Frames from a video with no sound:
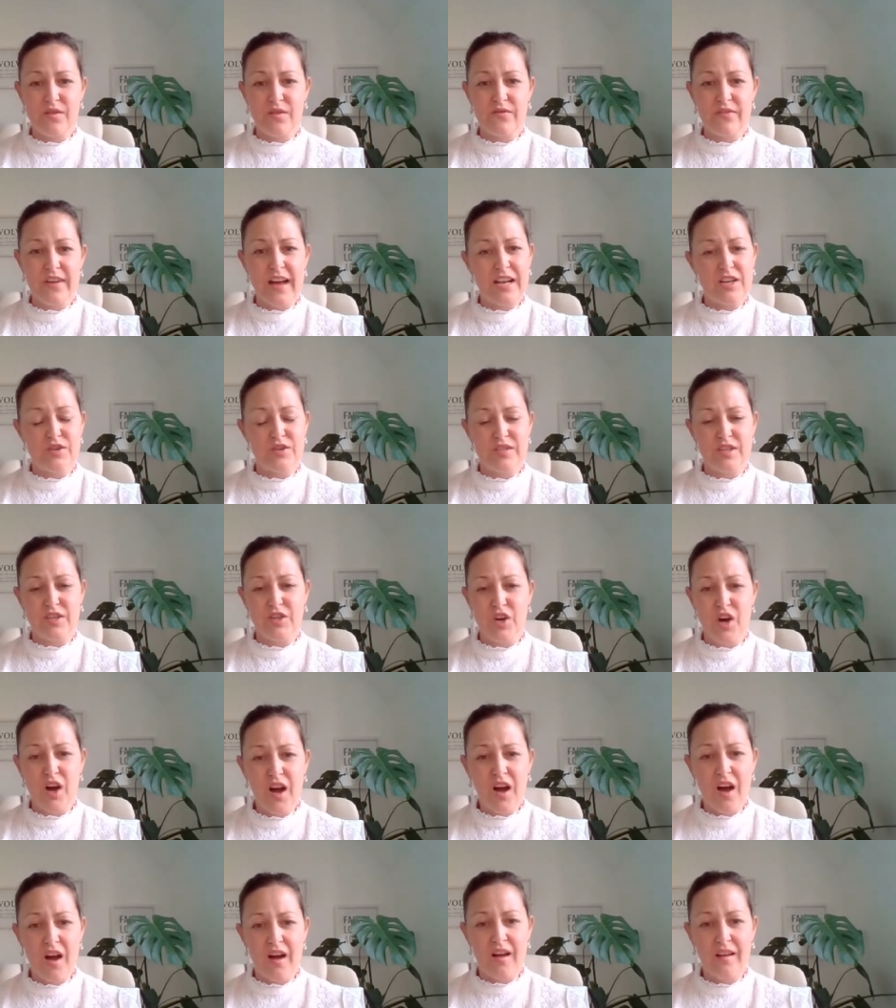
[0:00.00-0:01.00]
mm-hmm. of your
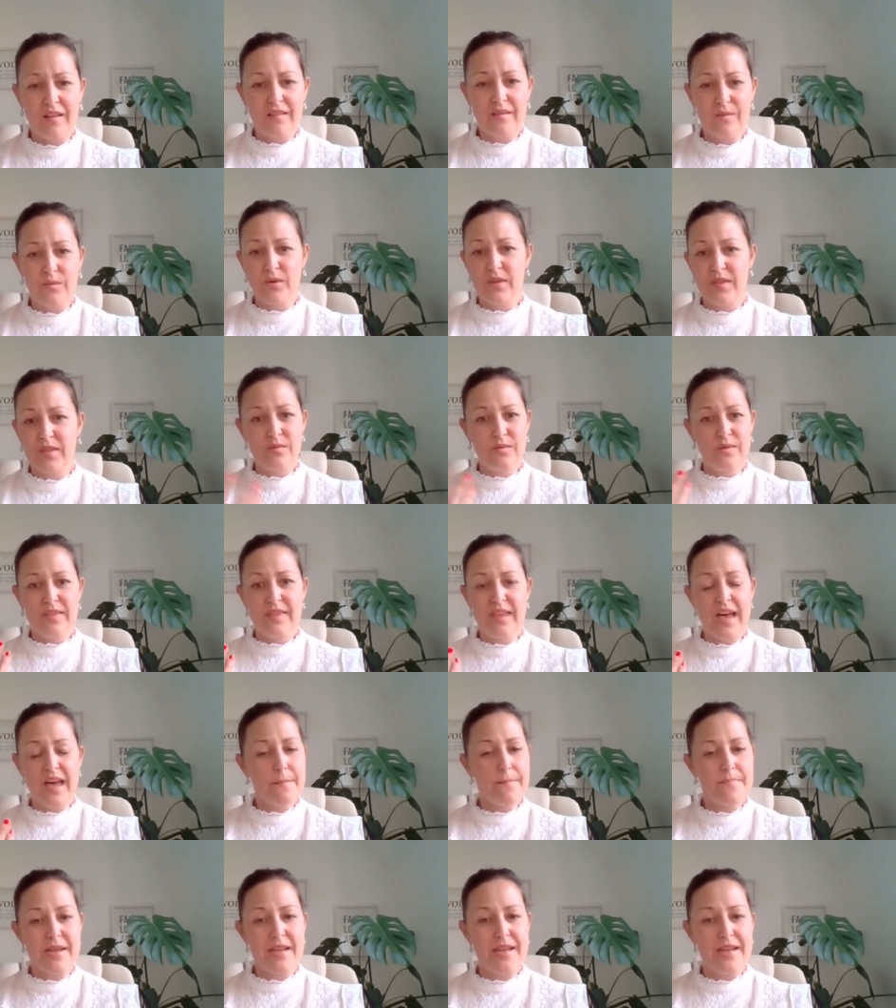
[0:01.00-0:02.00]
values and your heart? Would,
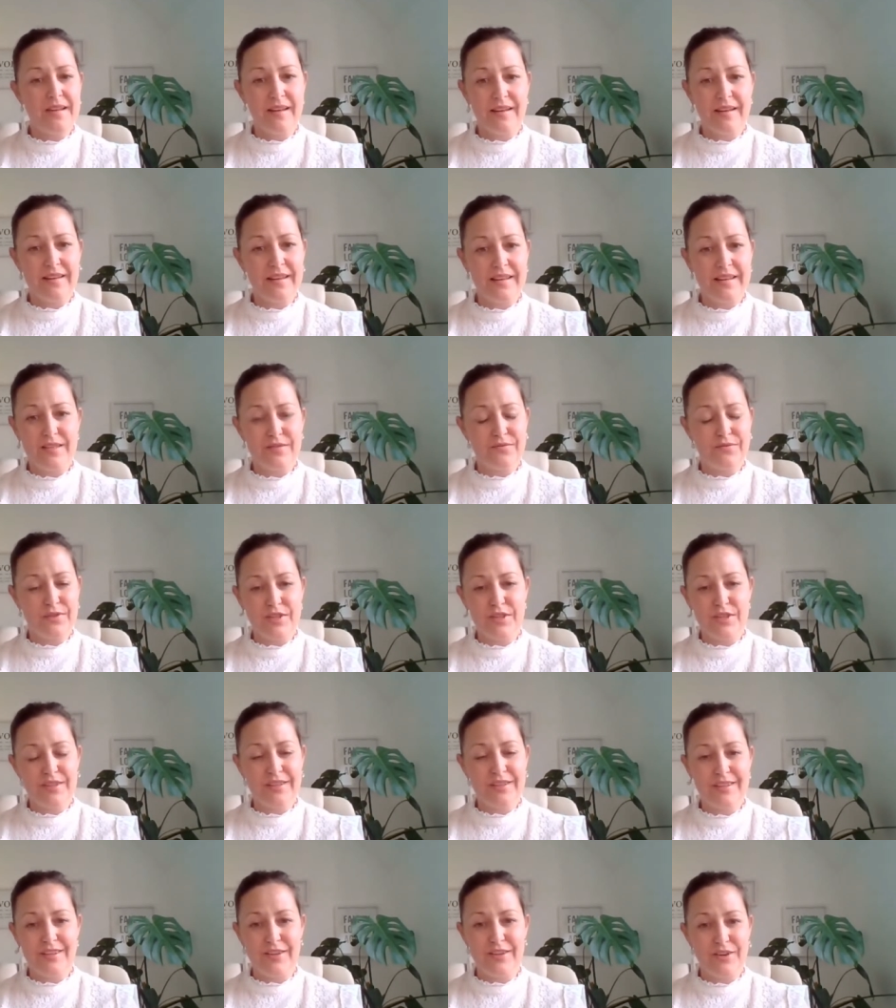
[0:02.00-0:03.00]
wouldn't that be a
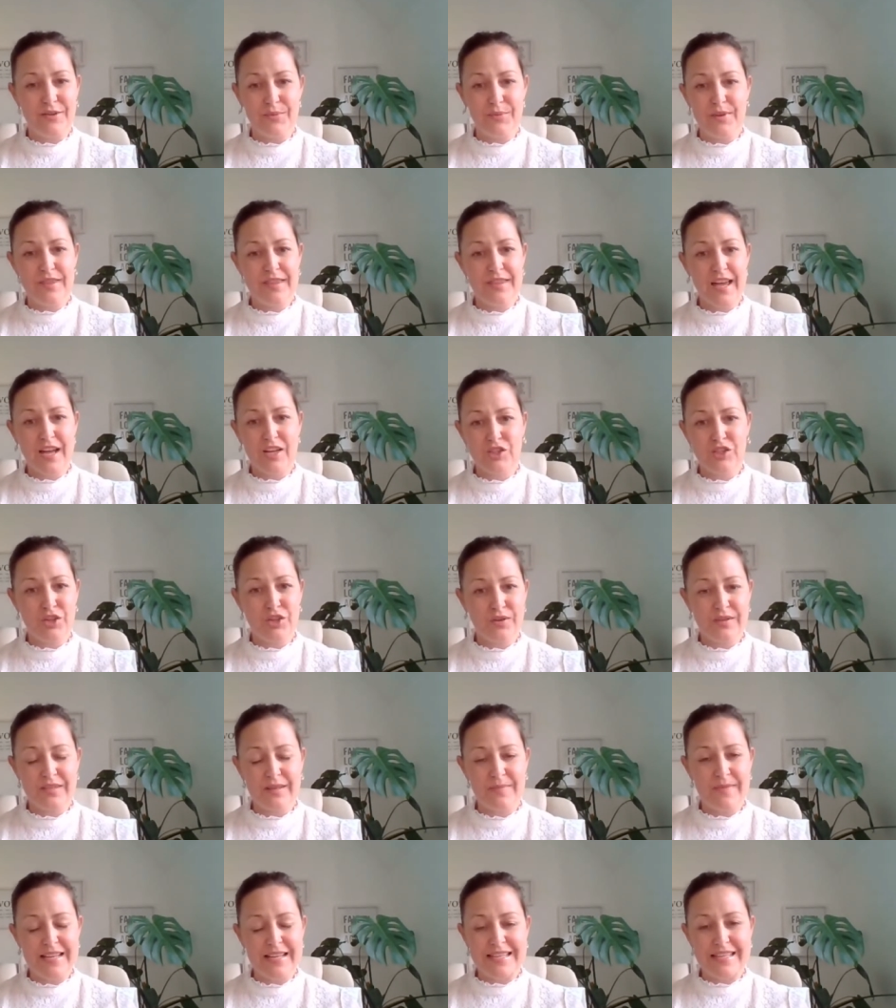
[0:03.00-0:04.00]
different, you know, wouldn't that
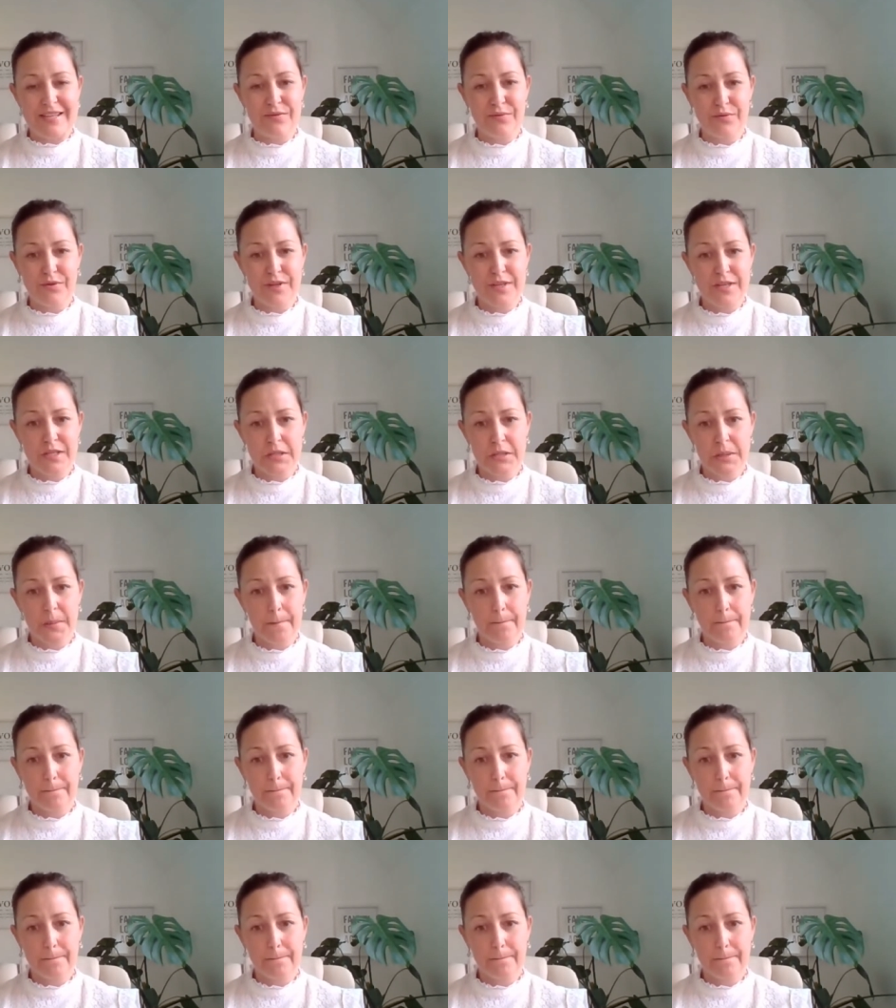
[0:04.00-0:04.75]
show something different?